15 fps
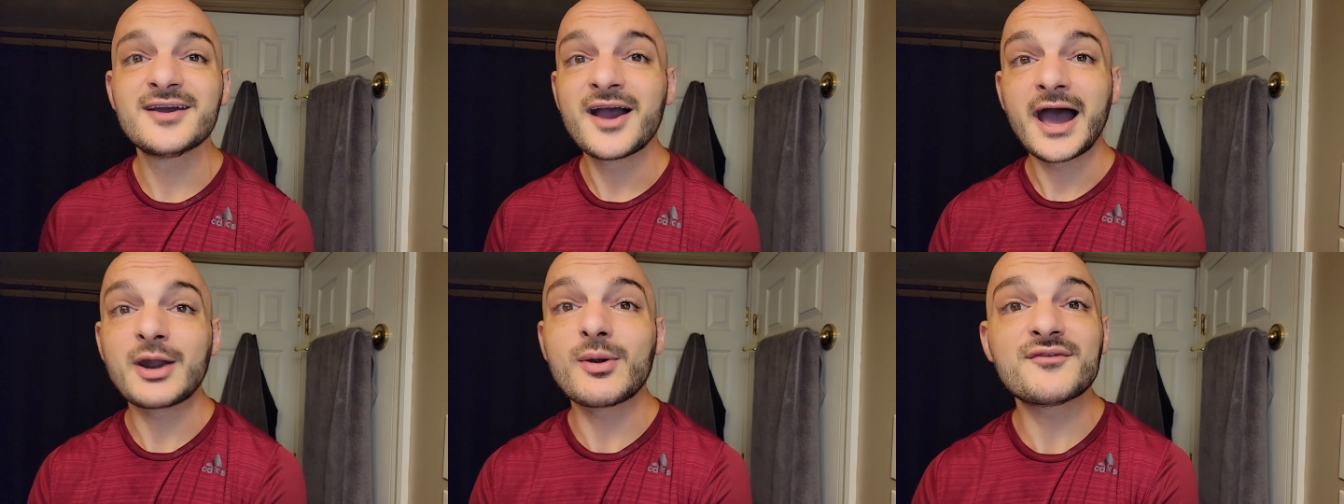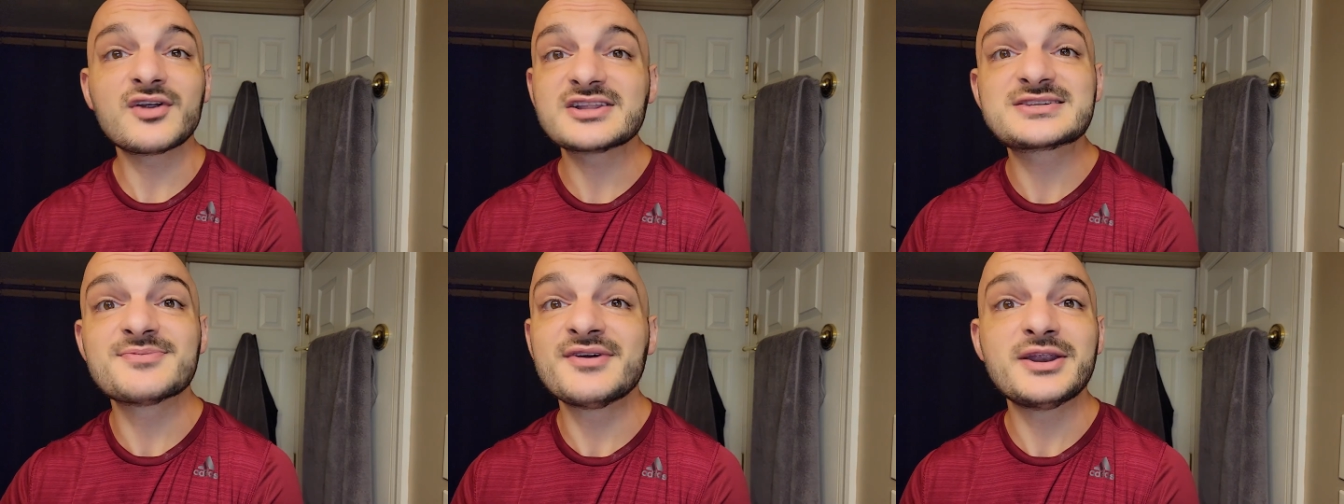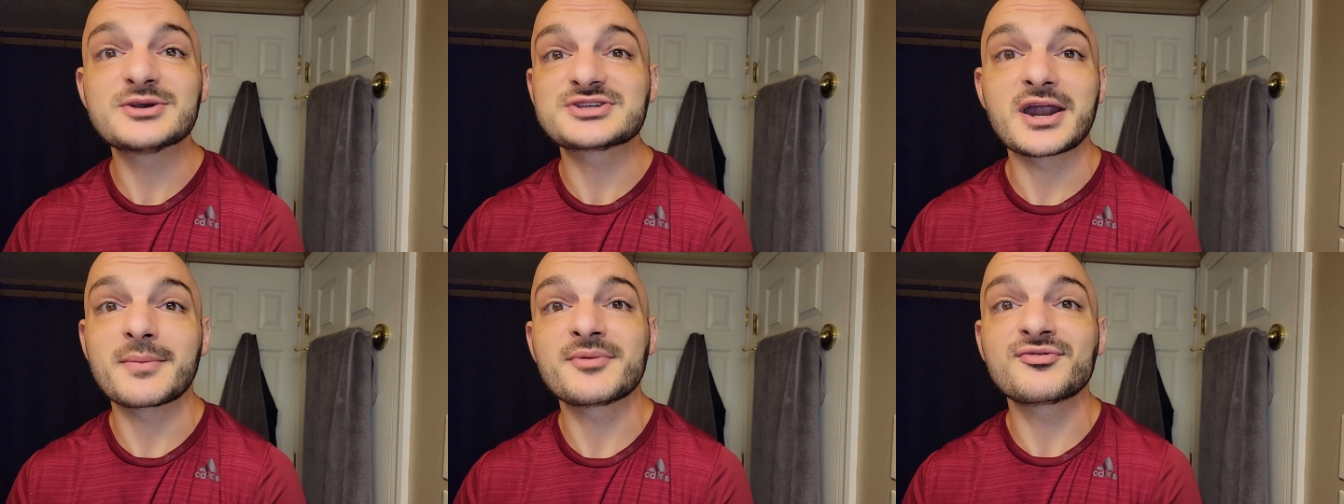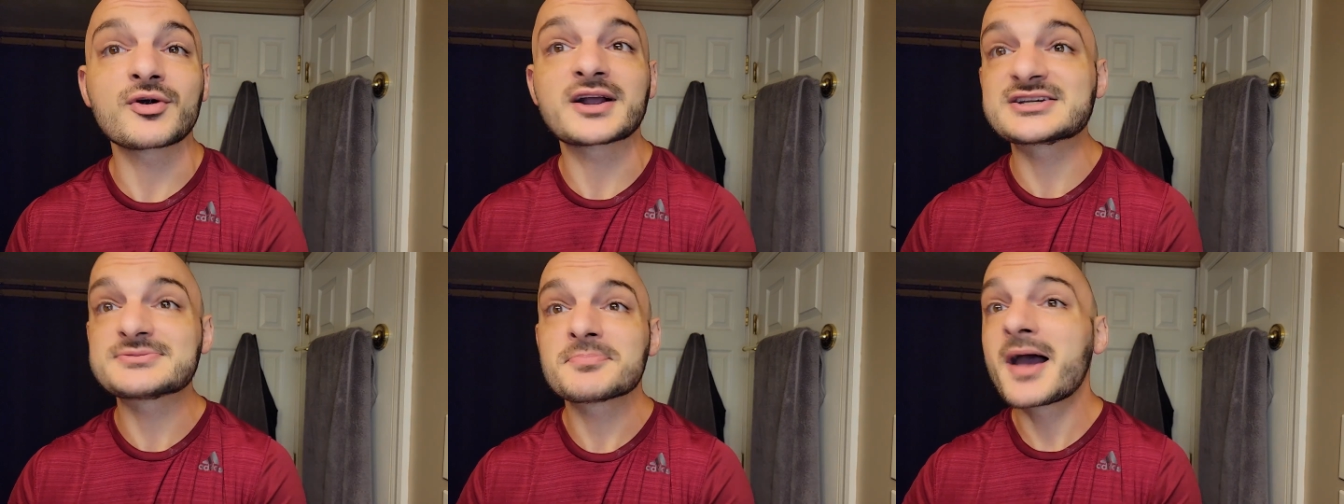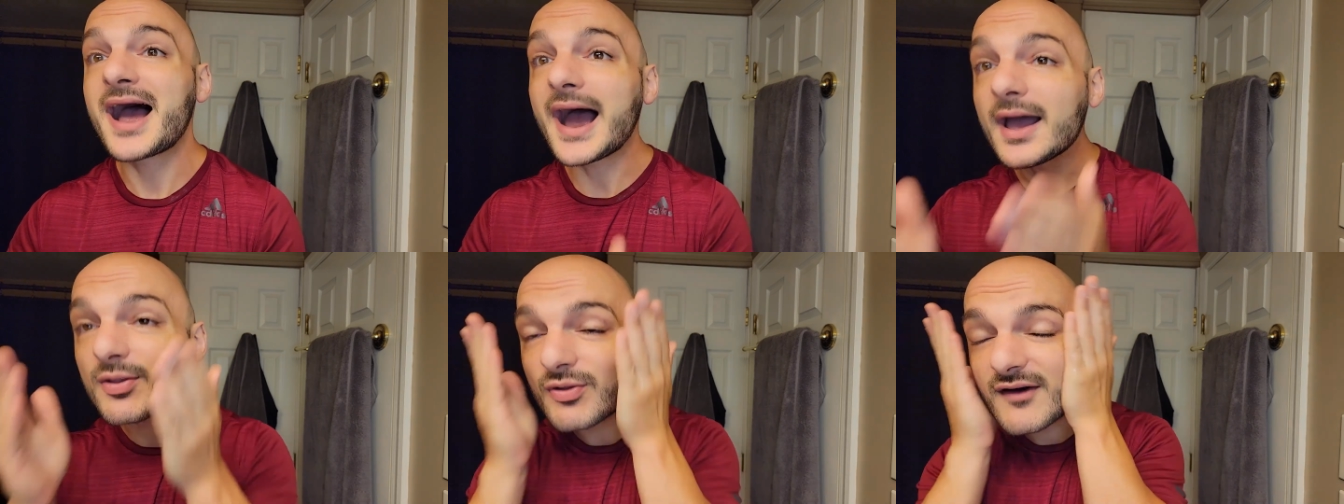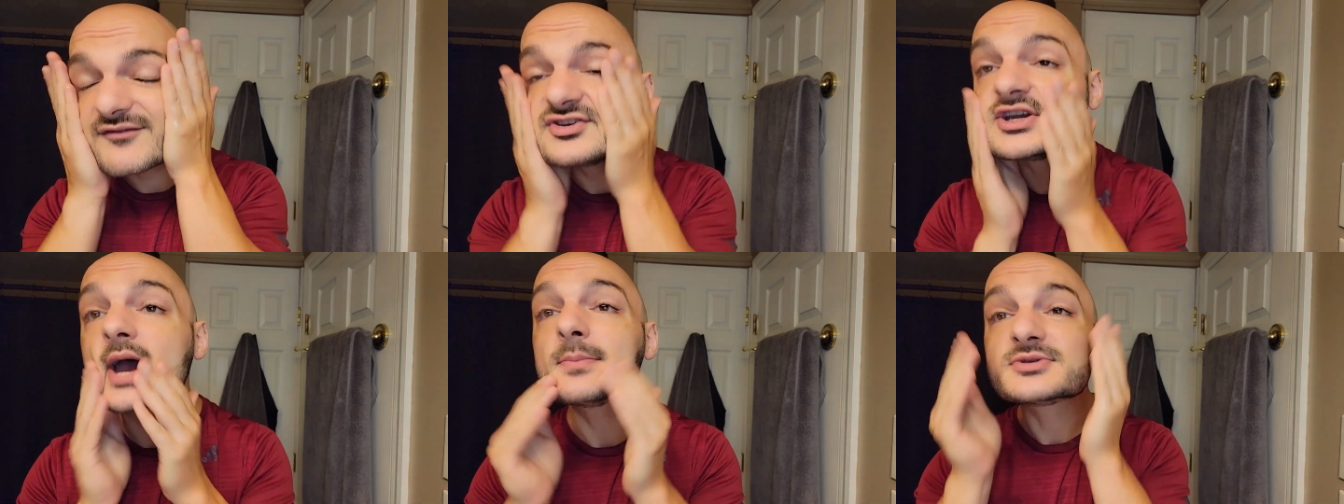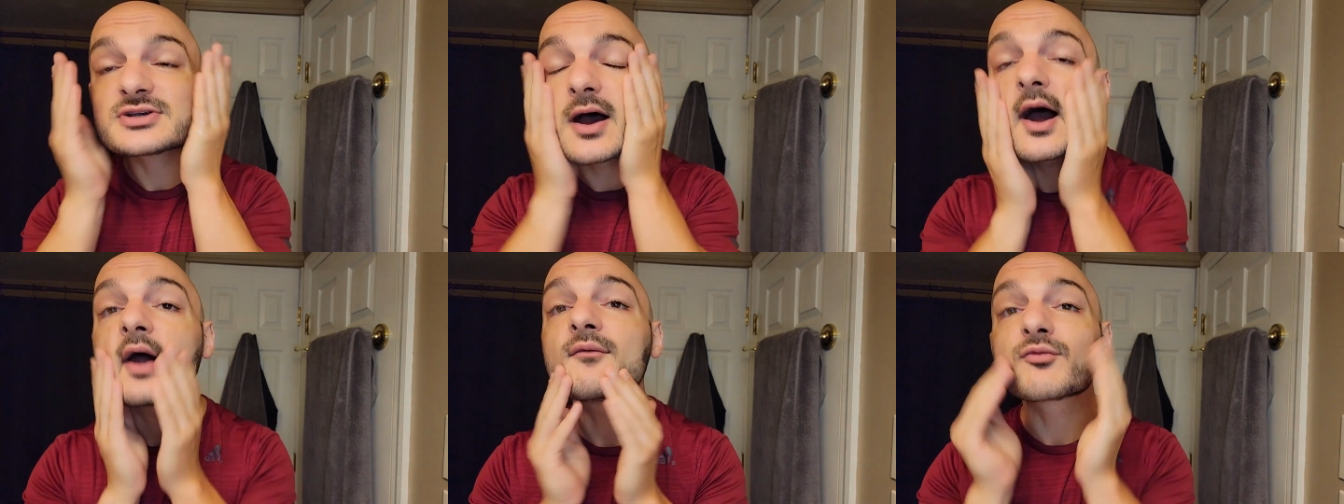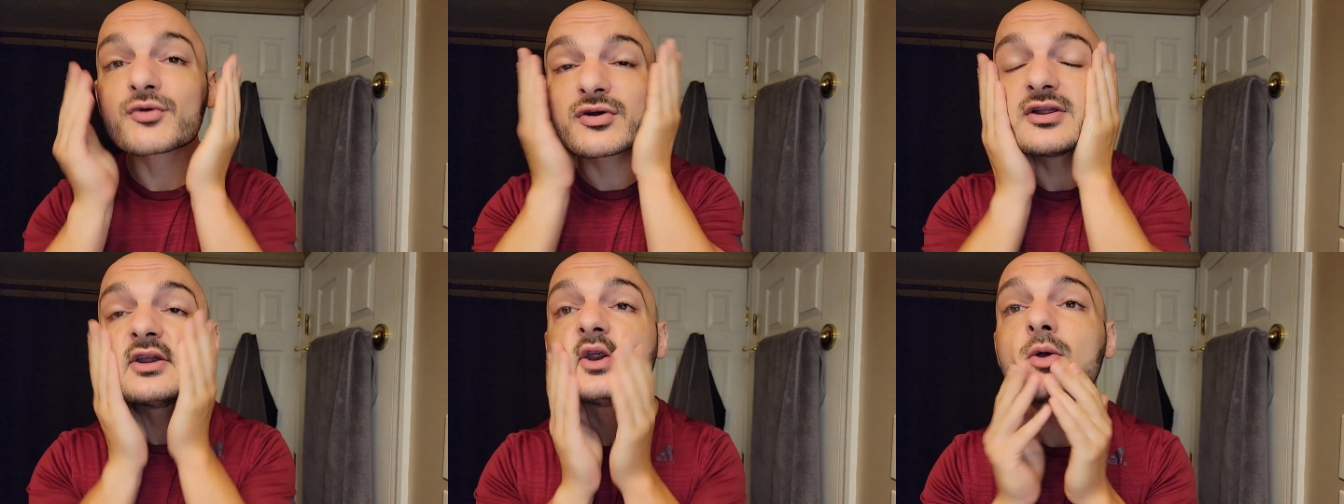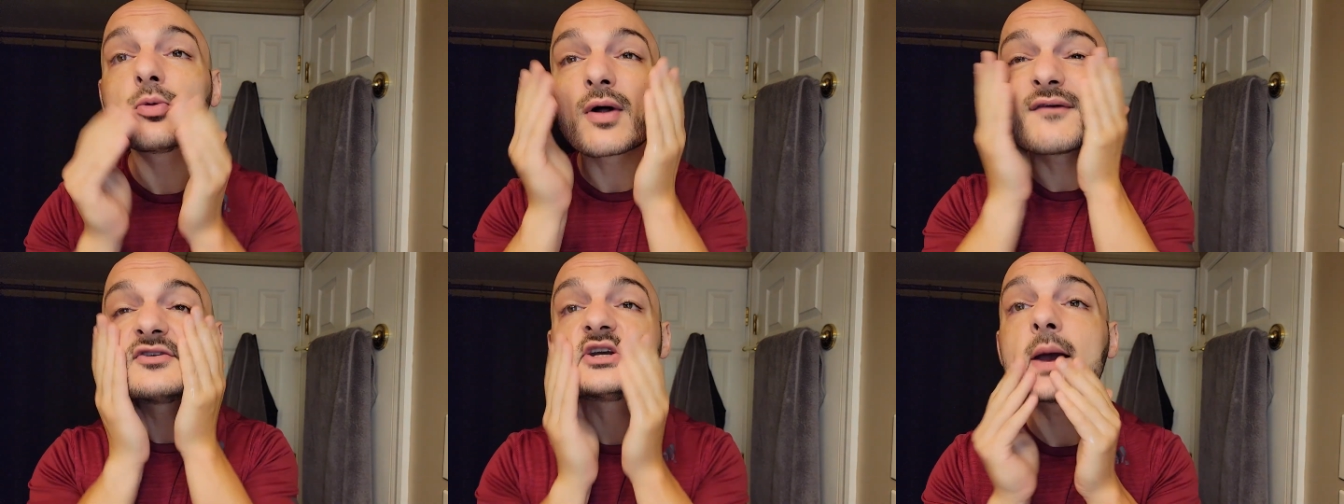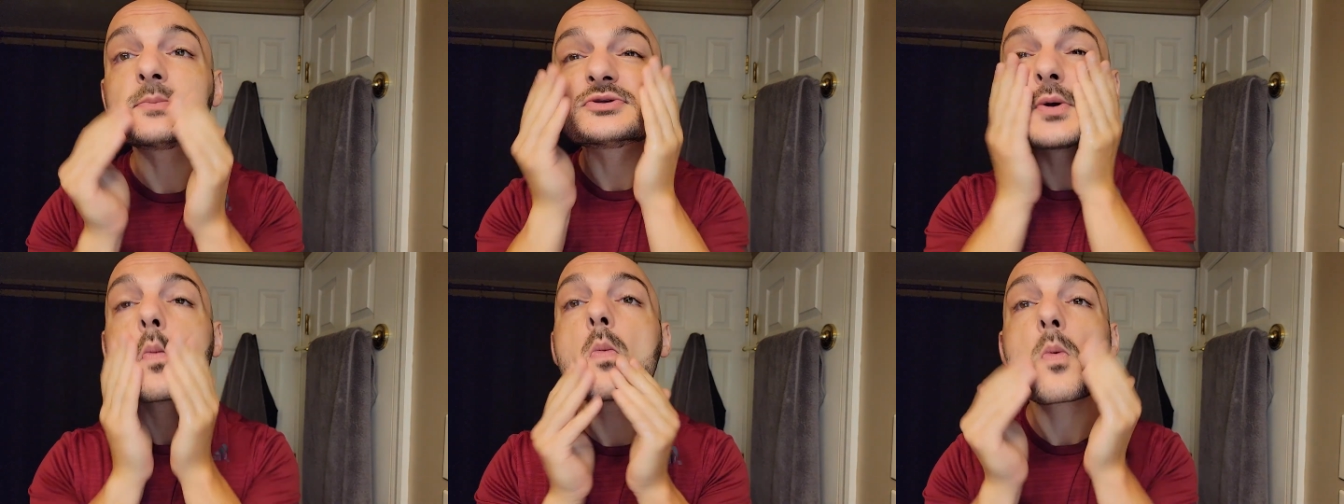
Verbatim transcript: I know I've done some videos on it before because I love gems. I really do love gems.